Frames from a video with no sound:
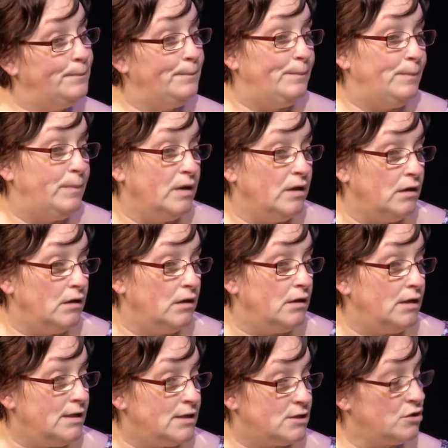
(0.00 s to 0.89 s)
but
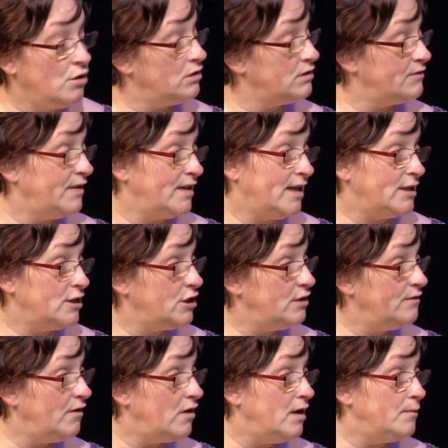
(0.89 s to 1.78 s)
it's not as
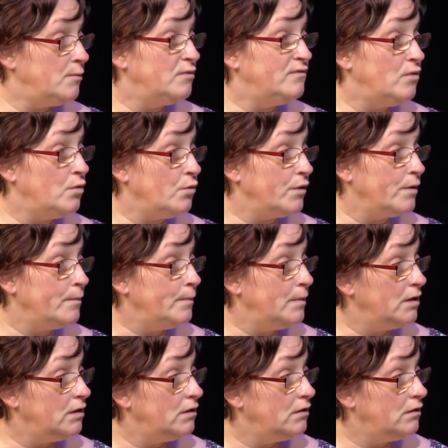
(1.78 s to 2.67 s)
financially viable for them.
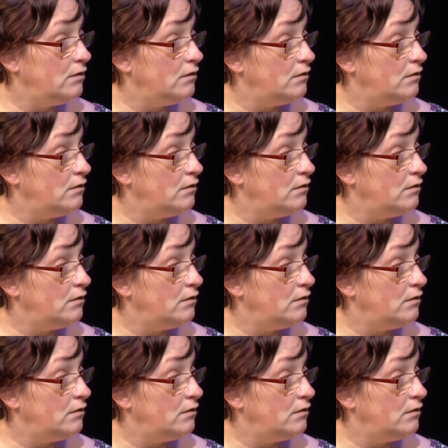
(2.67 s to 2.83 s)
Yeah.